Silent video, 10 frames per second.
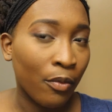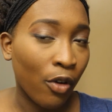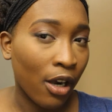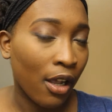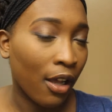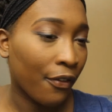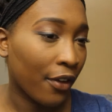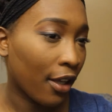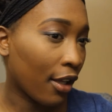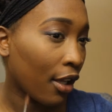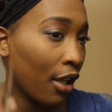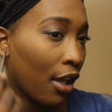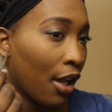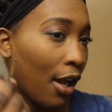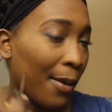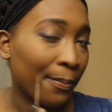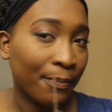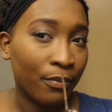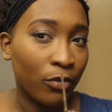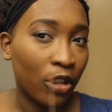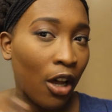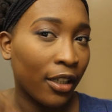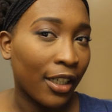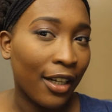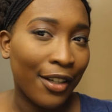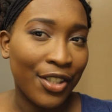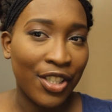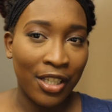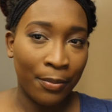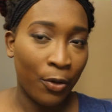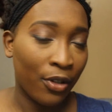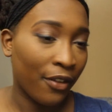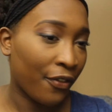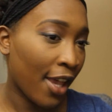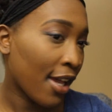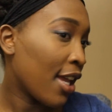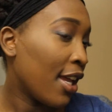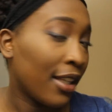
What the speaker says: more of a longer cheekbone effect.